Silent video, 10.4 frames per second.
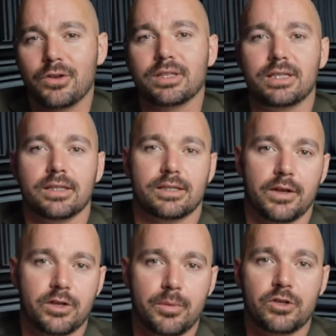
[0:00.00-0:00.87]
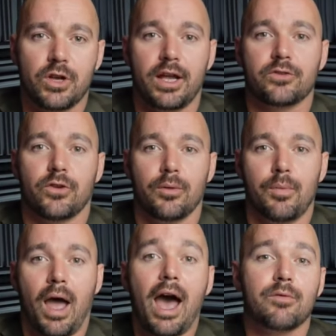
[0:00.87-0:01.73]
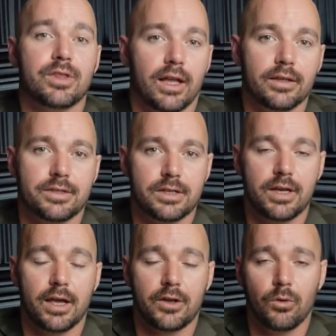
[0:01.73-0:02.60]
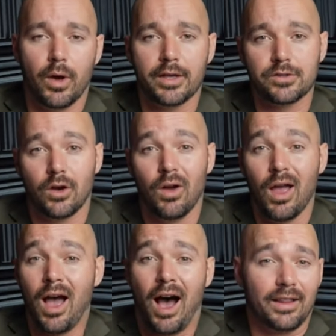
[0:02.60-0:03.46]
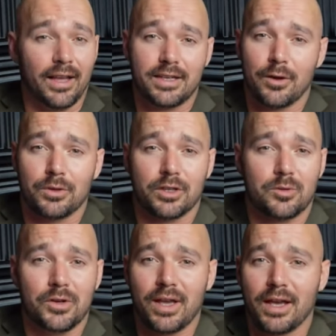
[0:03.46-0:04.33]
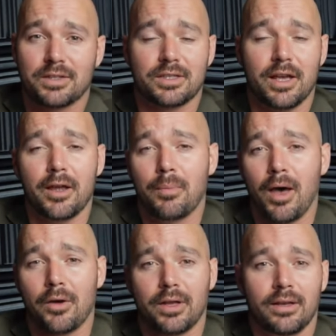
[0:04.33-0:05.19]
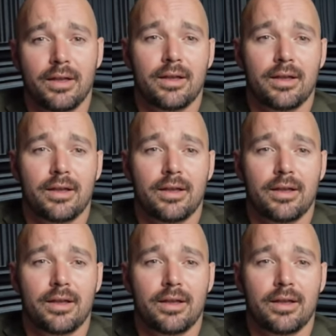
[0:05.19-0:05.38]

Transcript: You could see the sentiment change from having that listing taken away. So I'd like to hear what the community has to say about it.